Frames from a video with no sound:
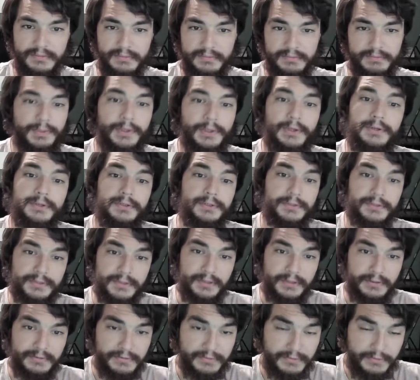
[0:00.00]
put
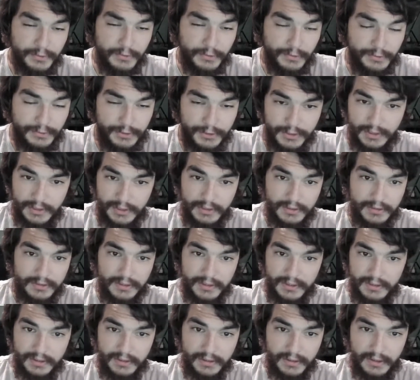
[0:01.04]
yourself through shit
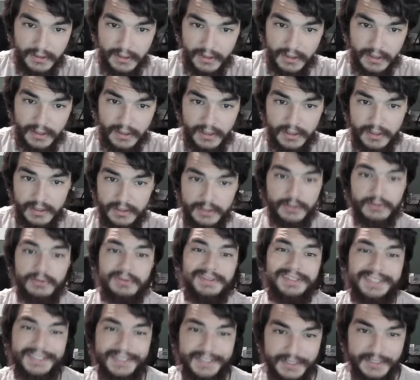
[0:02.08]
that you don't
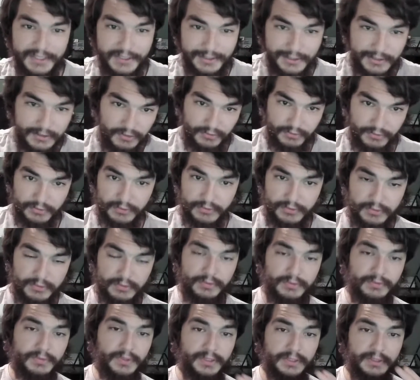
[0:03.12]
need to go through,
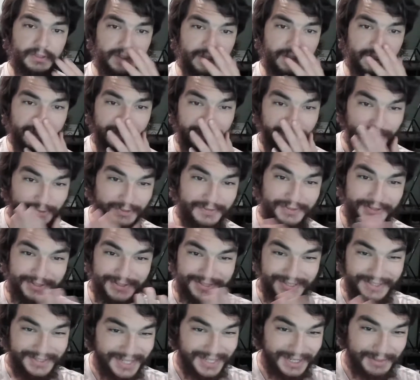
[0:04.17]
right? And we've all
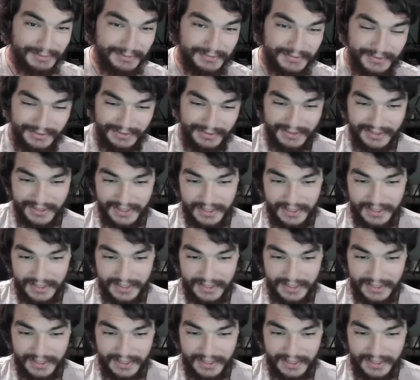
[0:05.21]
done that before.